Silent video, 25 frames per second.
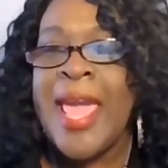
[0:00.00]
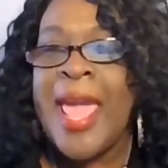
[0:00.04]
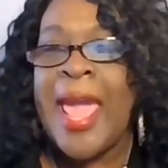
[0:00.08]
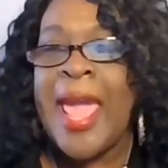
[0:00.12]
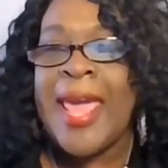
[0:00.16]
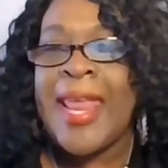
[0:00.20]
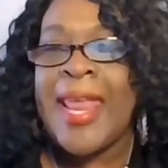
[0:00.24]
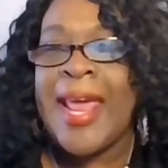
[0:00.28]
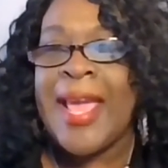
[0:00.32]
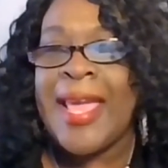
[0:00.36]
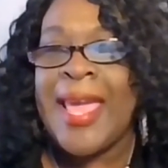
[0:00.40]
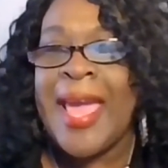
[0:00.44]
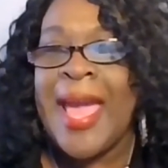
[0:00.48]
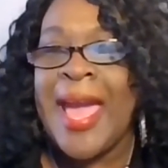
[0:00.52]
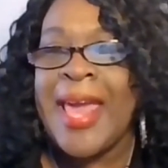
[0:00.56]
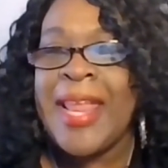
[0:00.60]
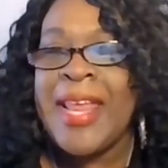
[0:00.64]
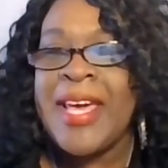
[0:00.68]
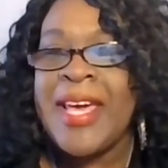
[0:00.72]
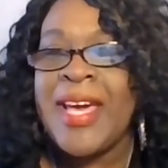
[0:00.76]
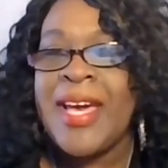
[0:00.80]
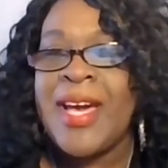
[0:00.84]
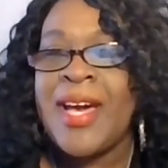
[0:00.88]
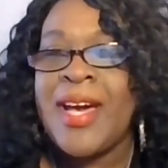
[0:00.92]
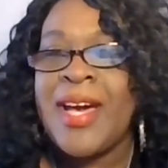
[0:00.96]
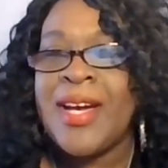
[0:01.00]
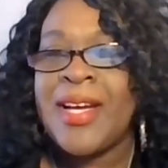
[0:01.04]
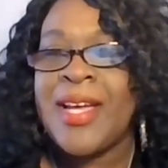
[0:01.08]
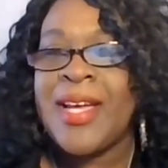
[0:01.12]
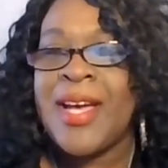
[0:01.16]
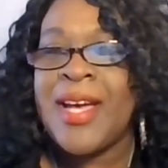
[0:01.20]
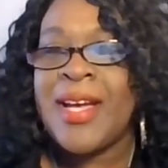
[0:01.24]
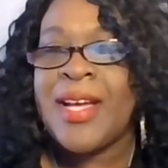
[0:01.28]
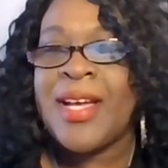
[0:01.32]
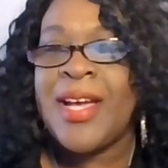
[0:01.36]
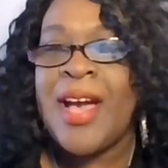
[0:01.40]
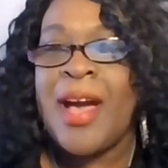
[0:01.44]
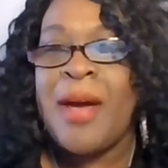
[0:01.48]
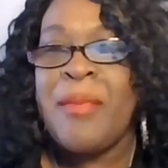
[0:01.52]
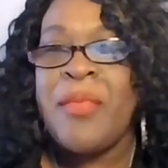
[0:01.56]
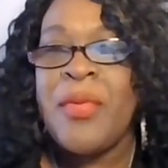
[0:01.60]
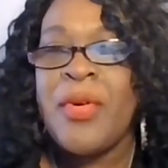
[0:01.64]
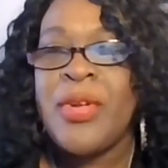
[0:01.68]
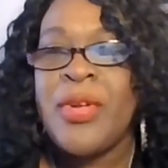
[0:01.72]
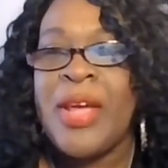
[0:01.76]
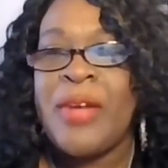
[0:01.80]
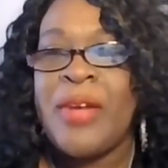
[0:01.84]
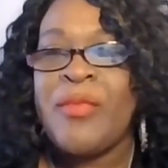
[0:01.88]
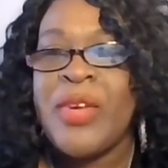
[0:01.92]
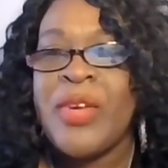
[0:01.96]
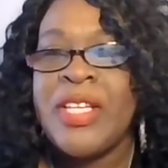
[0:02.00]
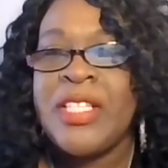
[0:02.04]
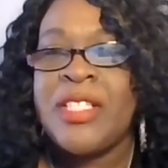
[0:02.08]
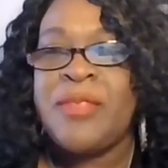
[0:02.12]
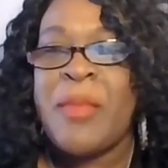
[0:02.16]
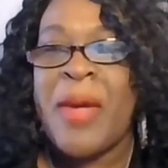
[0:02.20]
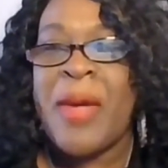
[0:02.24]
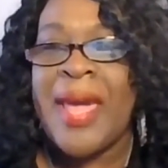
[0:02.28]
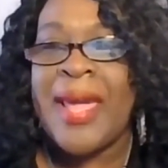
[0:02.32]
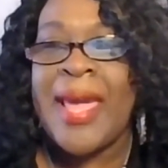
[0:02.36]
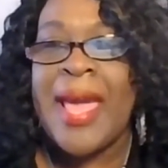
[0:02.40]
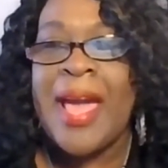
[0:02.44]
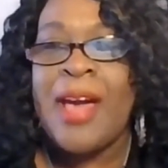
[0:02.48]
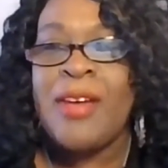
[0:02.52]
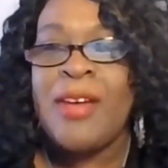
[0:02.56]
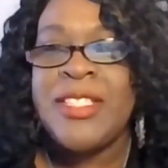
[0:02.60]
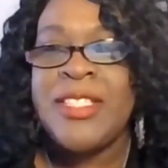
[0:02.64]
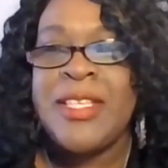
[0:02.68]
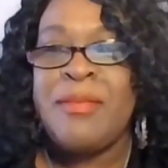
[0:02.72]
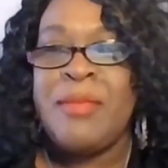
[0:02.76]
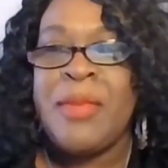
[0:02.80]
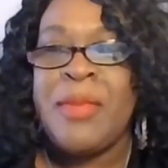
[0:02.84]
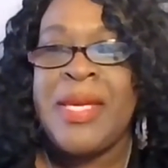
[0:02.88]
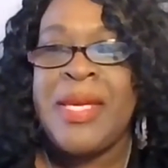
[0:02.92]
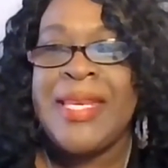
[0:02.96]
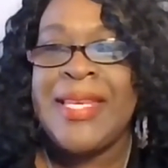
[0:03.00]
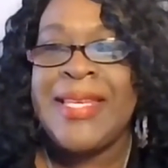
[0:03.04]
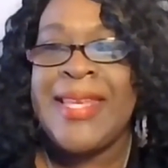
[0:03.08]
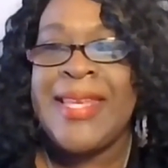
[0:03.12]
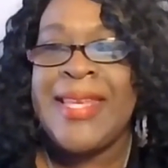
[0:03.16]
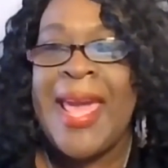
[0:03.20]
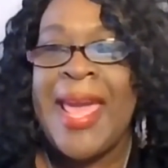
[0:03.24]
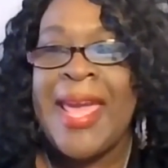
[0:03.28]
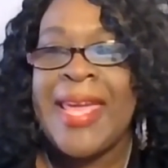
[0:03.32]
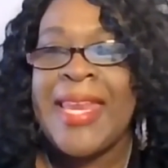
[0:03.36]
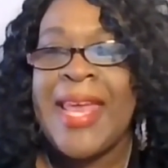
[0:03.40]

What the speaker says: and I got a couple that reached back out to me today.